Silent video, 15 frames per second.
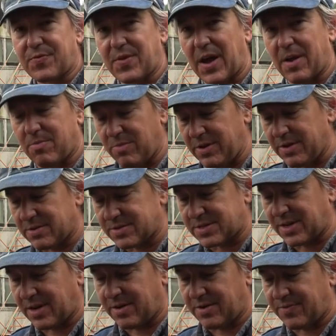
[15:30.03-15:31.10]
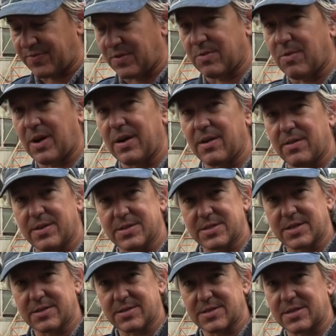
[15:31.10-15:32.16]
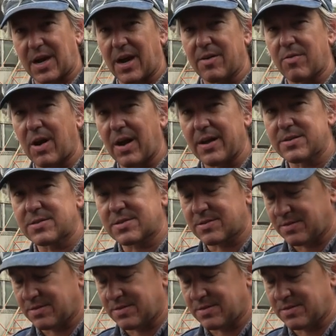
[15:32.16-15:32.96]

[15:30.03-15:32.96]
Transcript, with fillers: that wheel center for one of the side rods.